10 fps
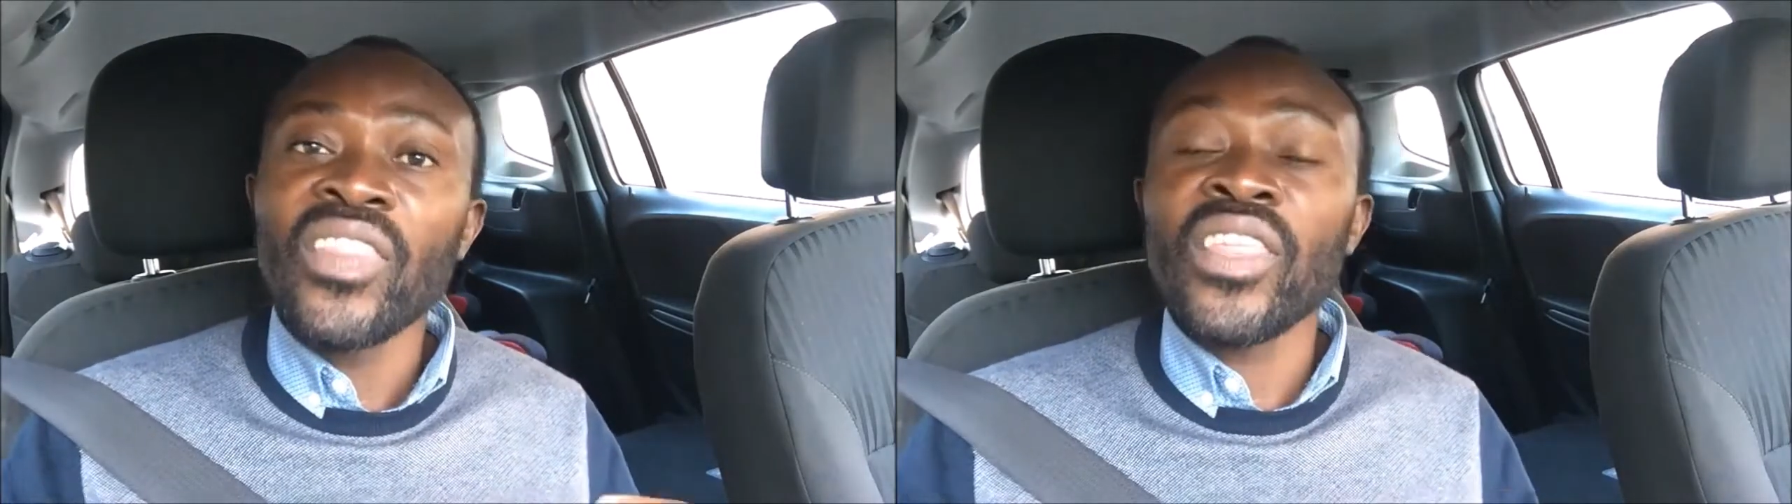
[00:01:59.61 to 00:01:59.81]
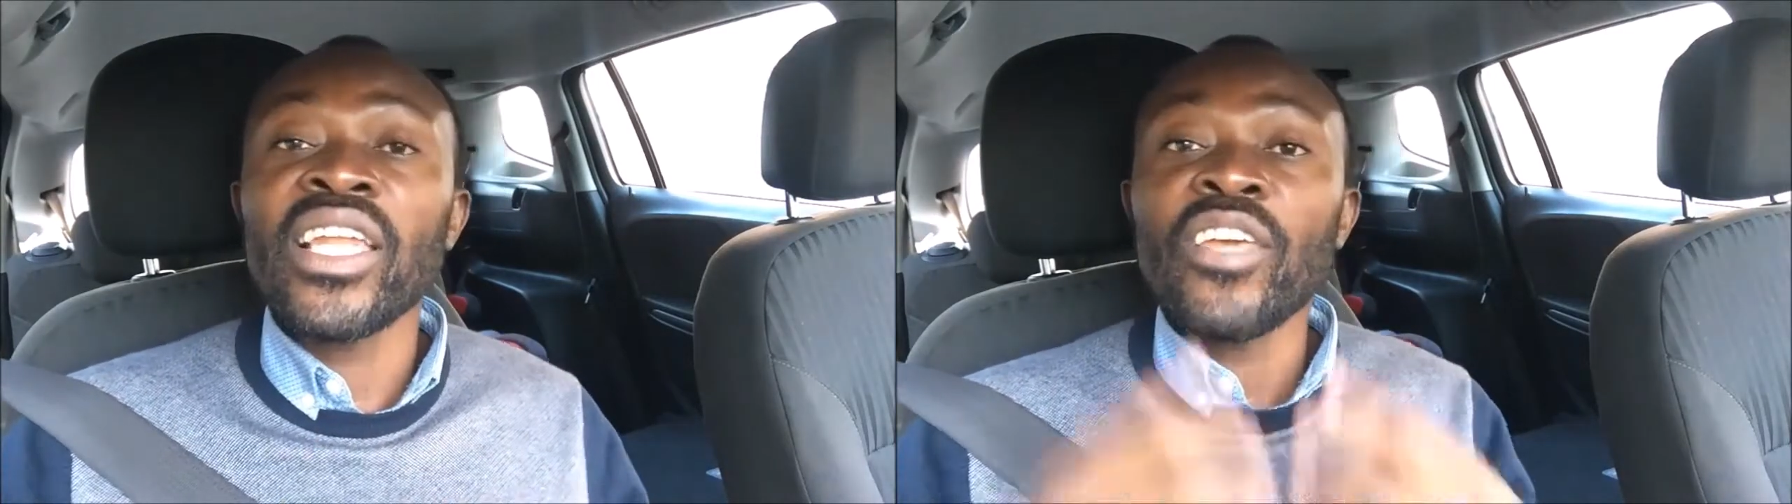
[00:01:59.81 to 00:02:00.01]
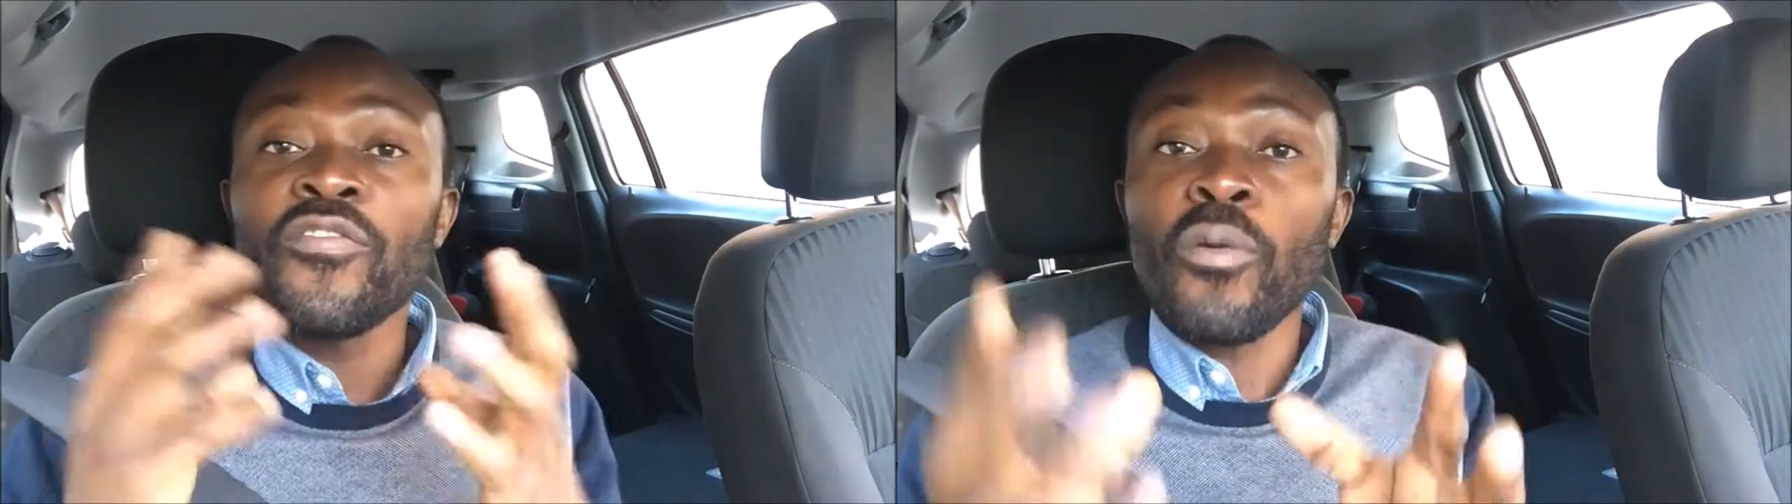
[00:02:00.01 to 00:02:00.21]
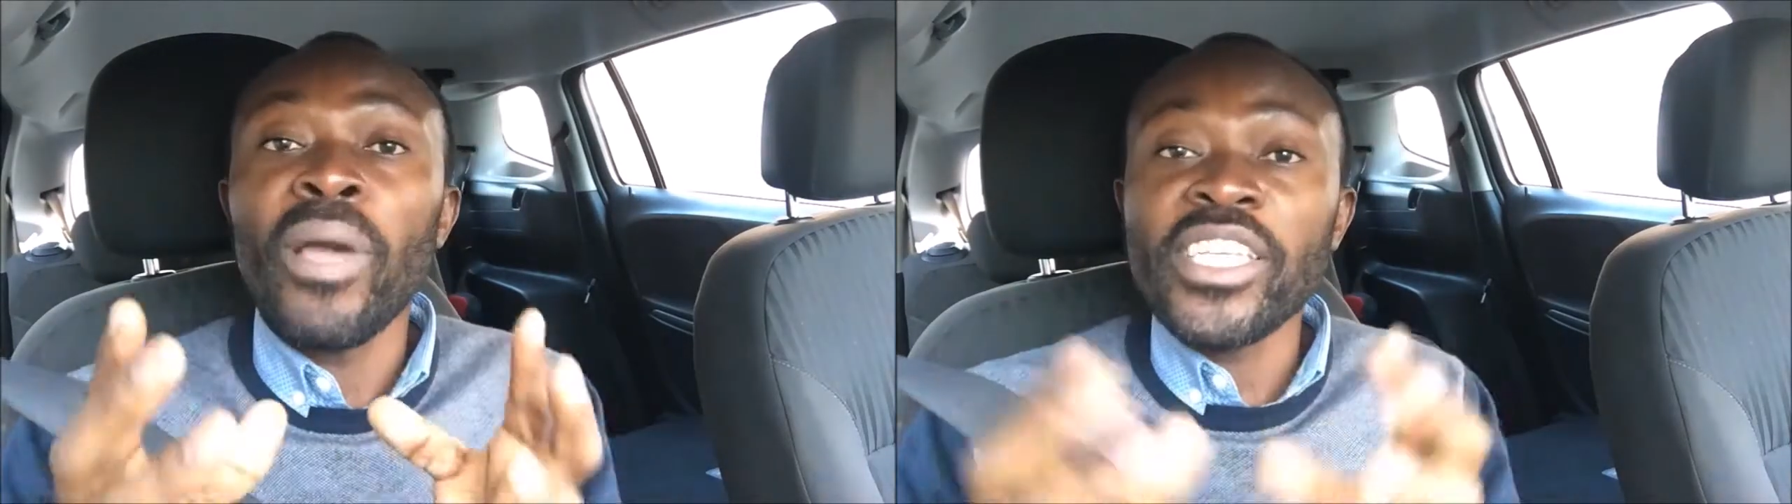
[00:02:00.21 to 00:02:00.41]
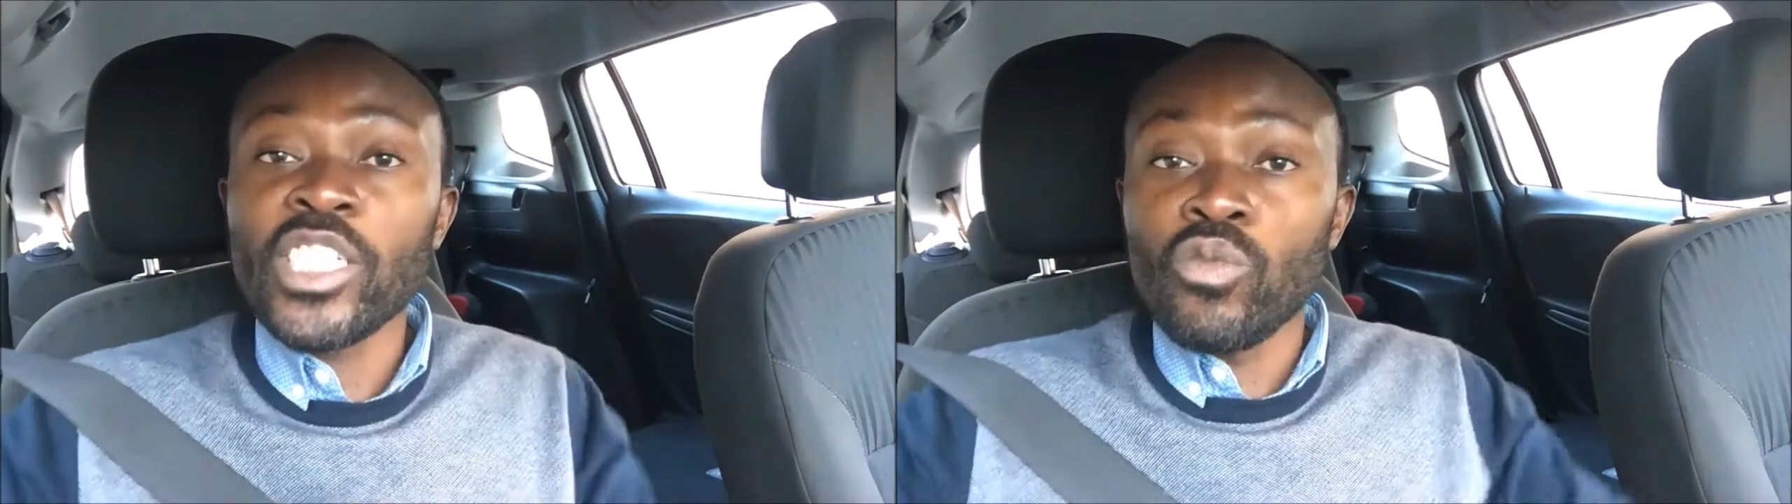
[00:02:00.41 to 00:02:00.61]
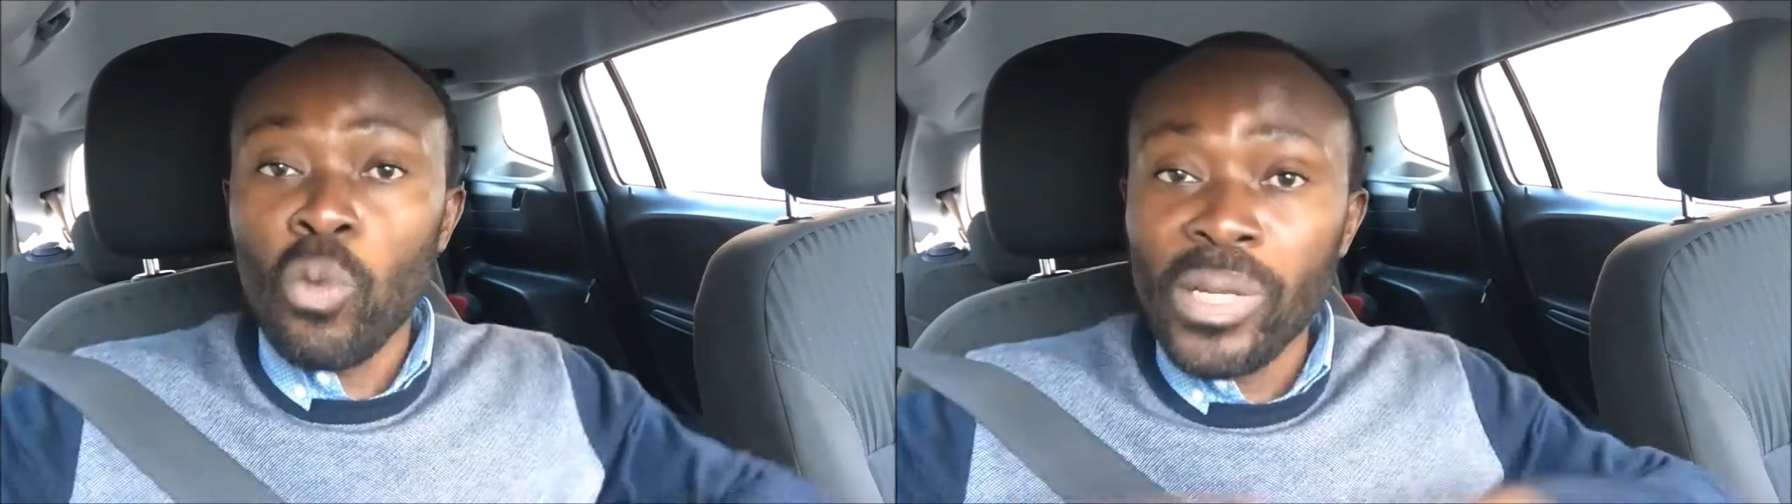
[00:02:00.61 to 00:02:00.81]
then information will